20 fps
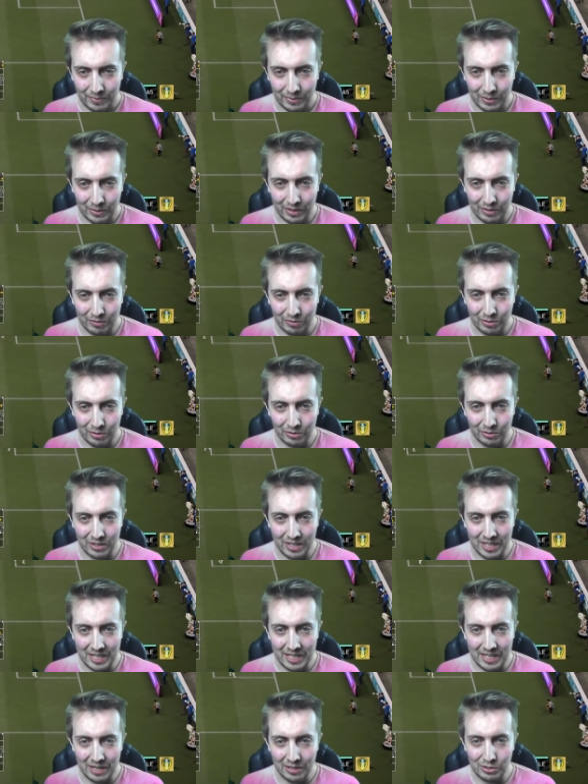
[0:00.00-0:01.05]
or like
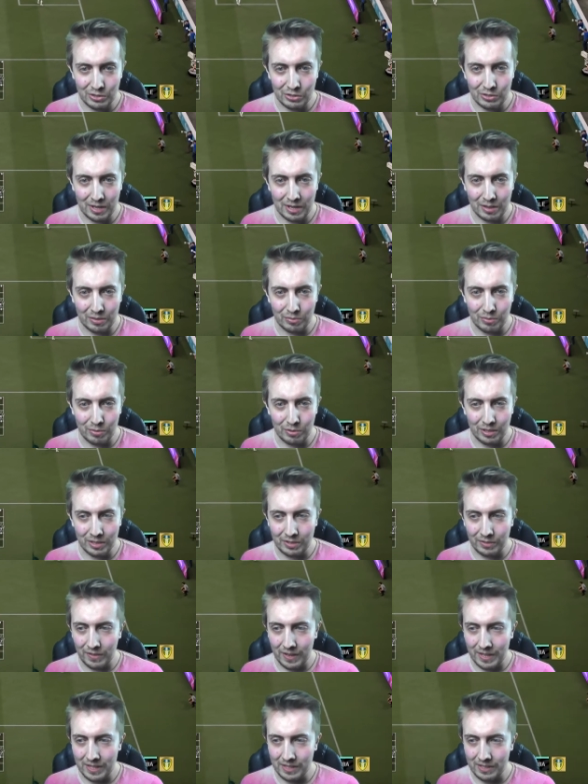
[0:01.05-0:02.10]
Ronaldinho straight through the
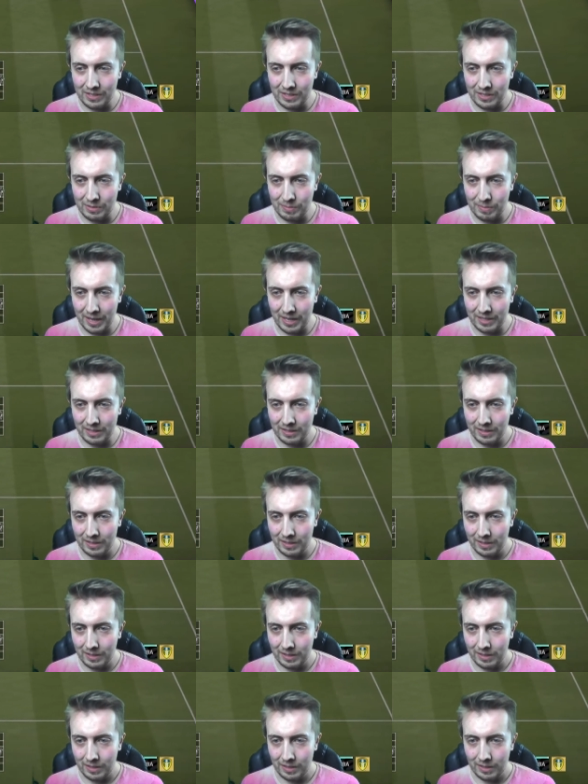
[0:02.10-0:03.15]
defenders, man.
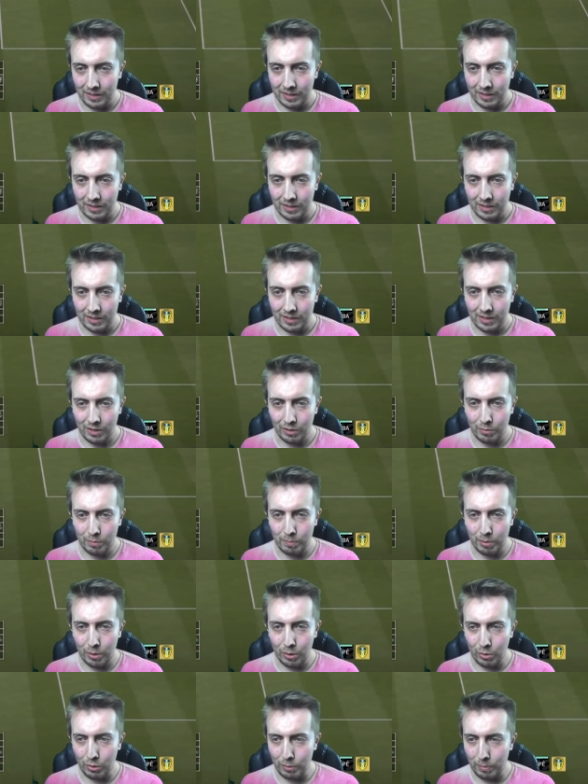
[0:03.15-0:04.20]
Yo,
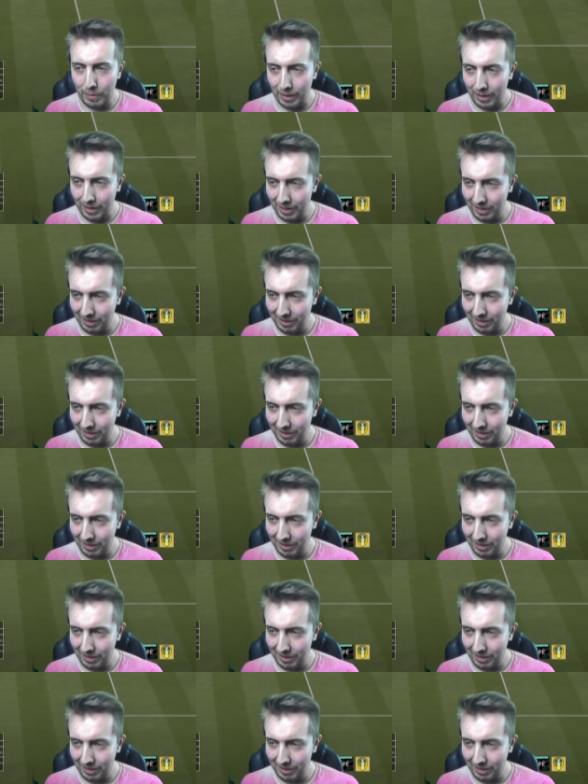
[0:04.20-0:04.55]
Pogba.